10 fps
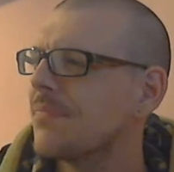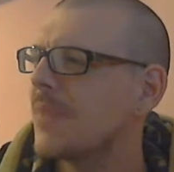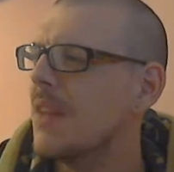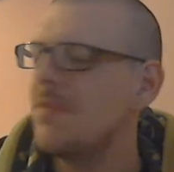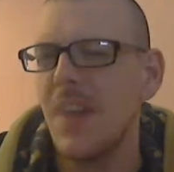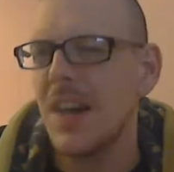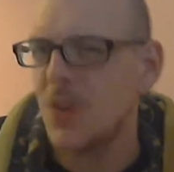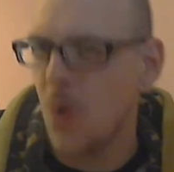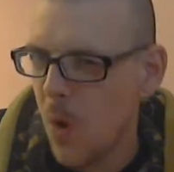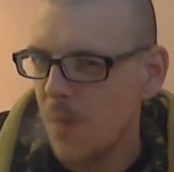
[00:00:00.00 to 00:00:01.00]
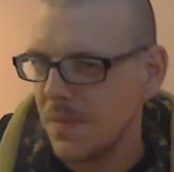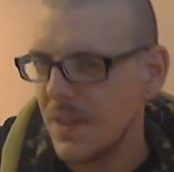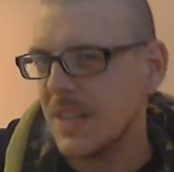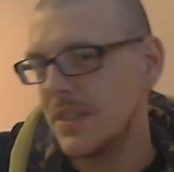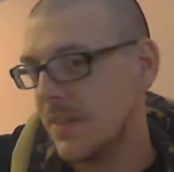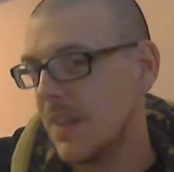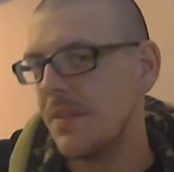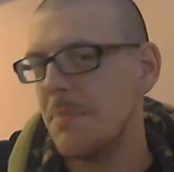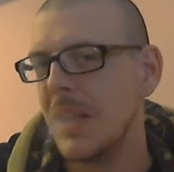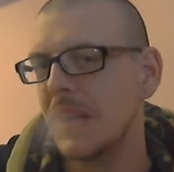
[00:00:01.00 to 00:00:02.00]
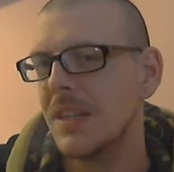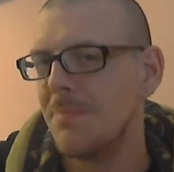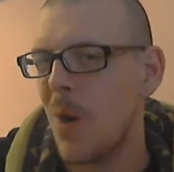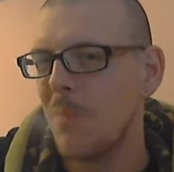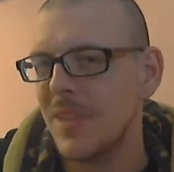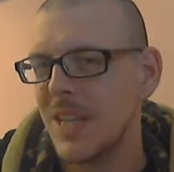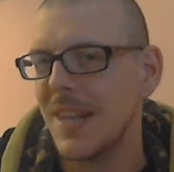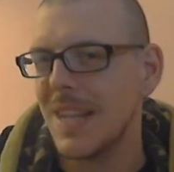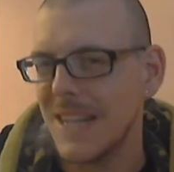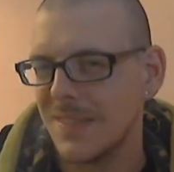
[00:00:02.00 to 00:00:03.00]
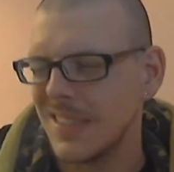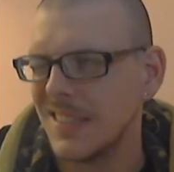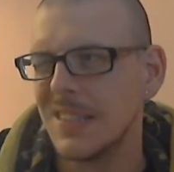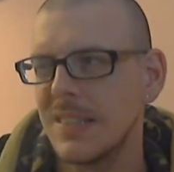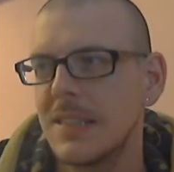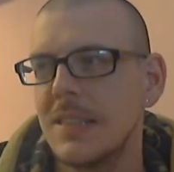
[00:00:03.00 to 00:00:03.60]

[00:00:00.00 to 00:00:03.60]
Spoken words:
If you've had cornflakes and you've left the milk in the bottom, you get that kind of little,